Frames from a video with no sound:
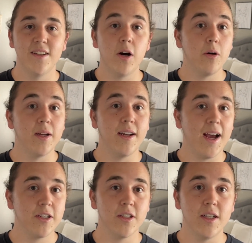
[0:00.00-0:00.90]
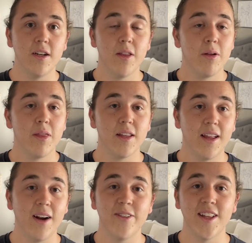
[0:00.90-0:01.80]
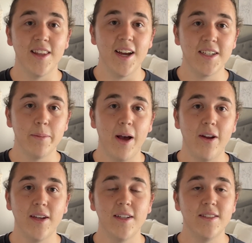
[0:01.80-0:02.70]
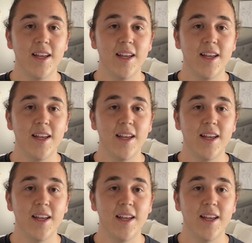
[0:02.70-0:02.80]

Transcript: Oh, and actually another thing that I really liked about it is